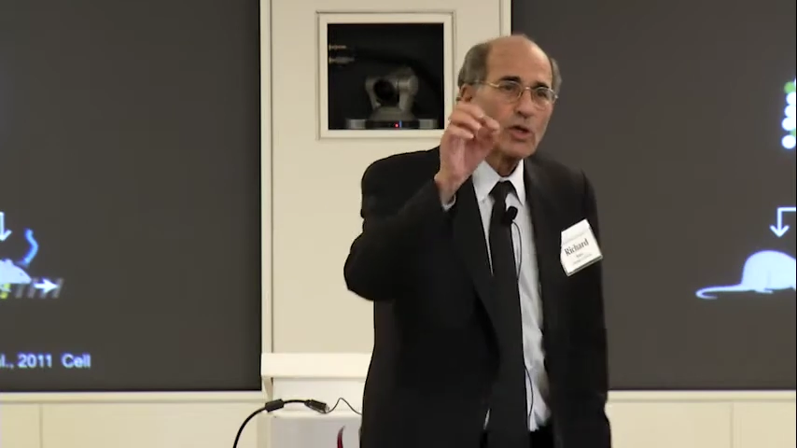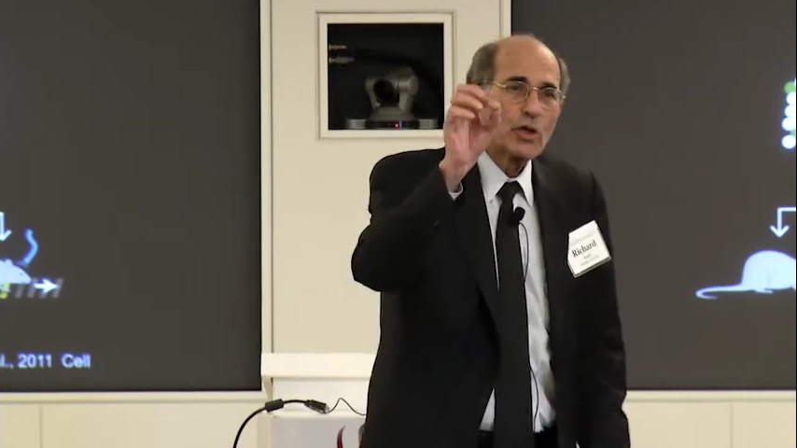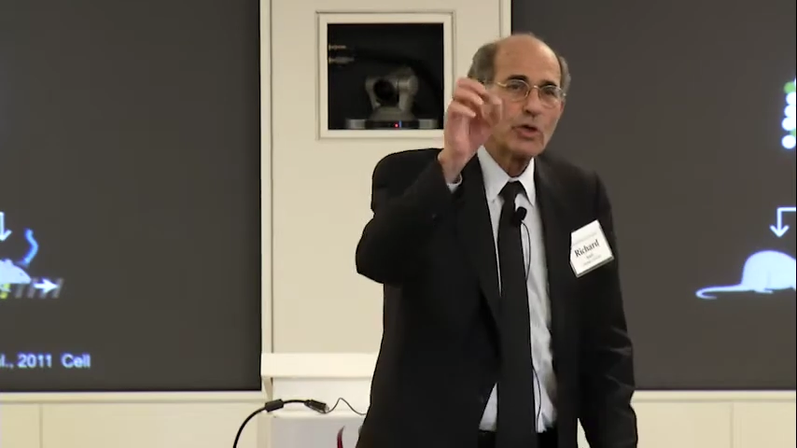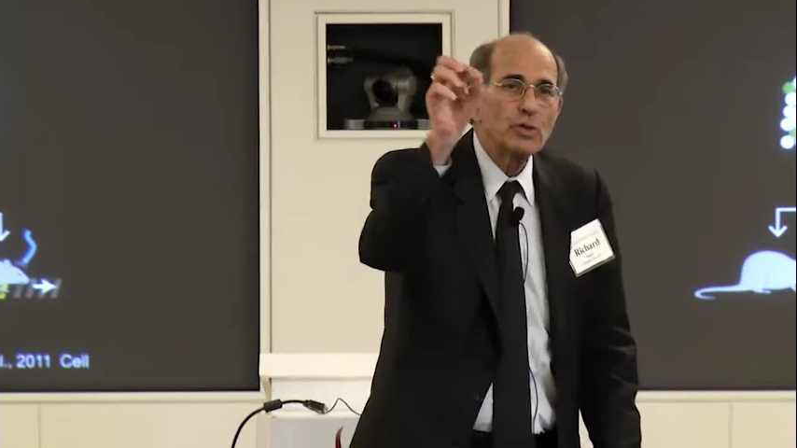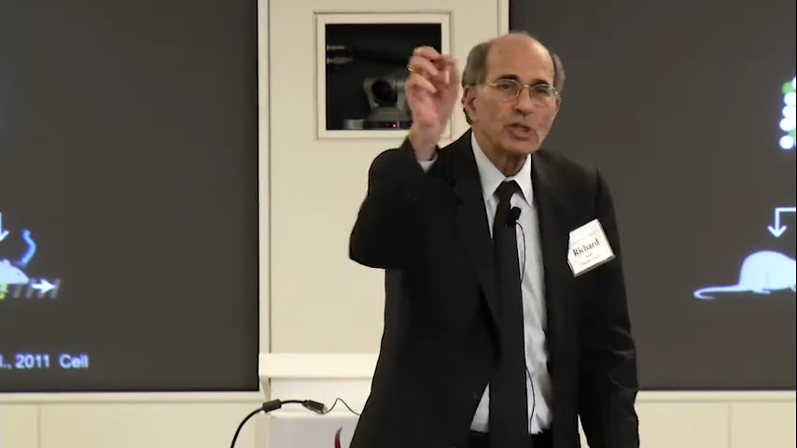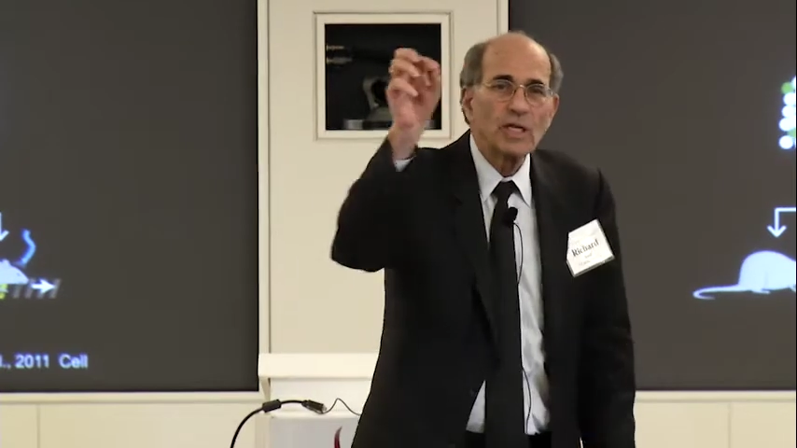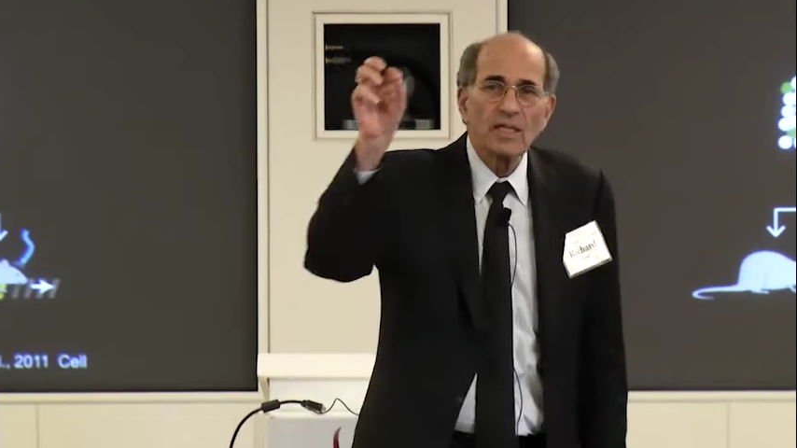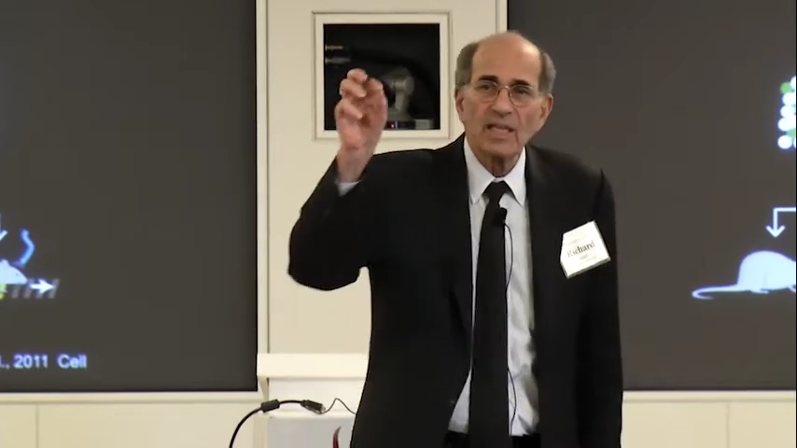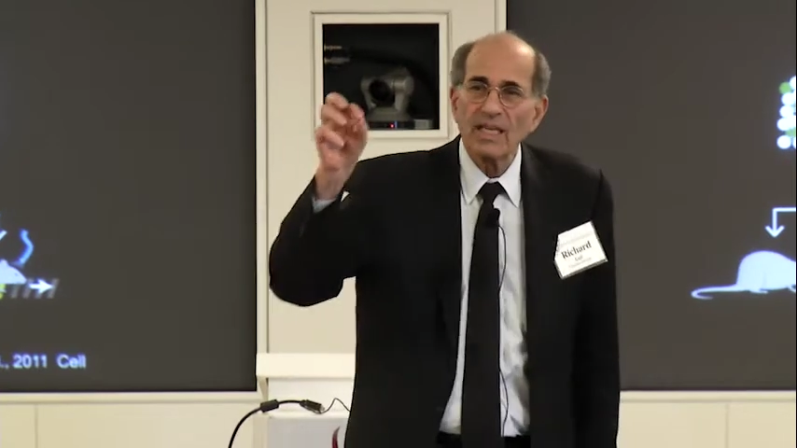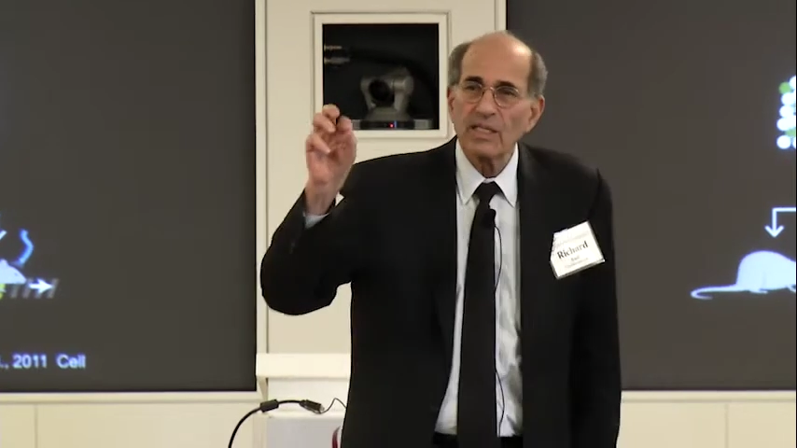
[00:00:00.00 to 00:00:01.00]

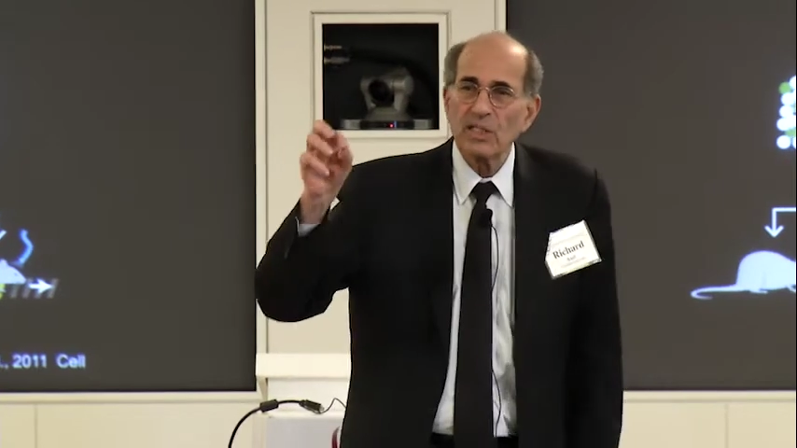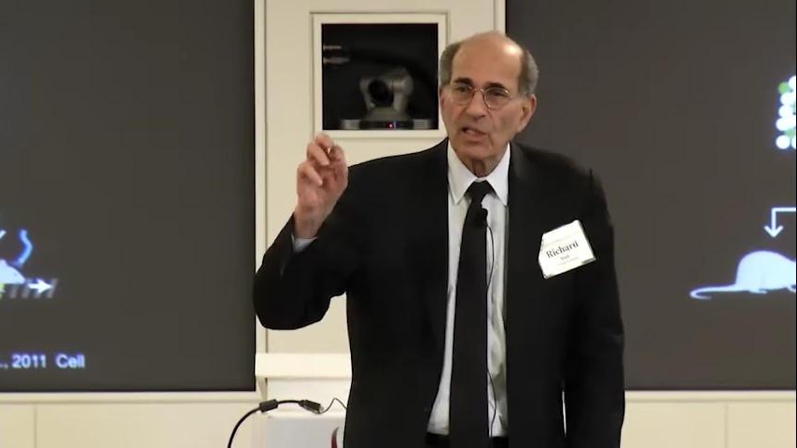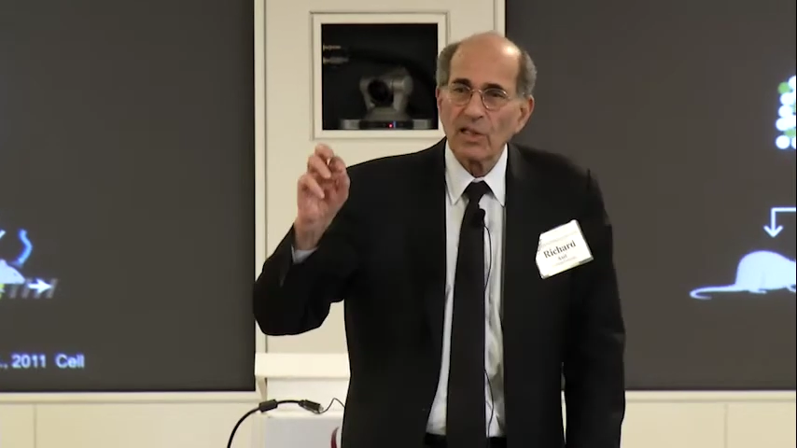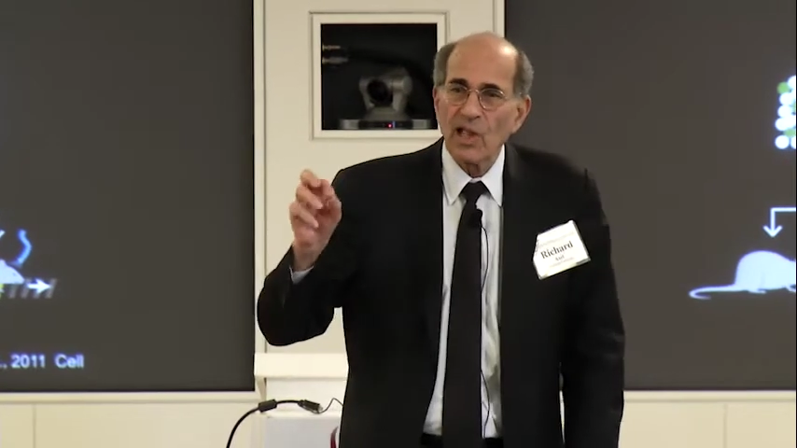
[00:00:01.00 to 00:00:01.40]
using these